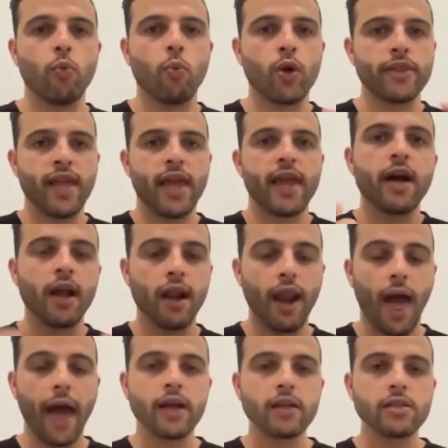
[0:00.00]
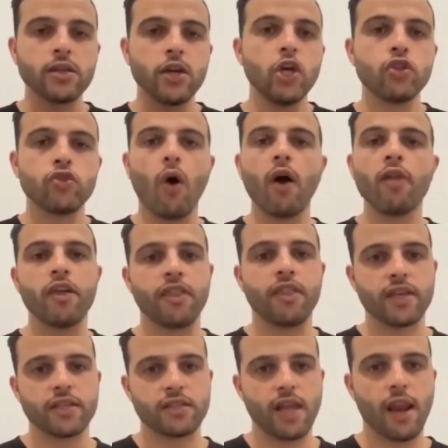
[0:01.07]
what they collect to other
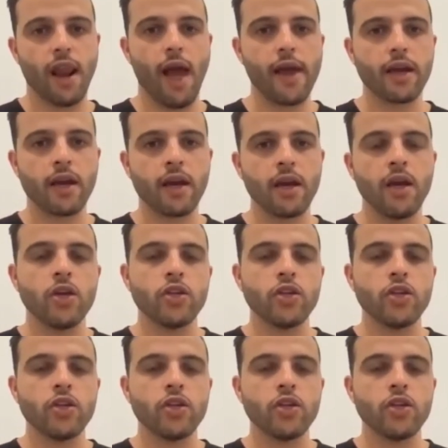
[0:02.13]
things they like.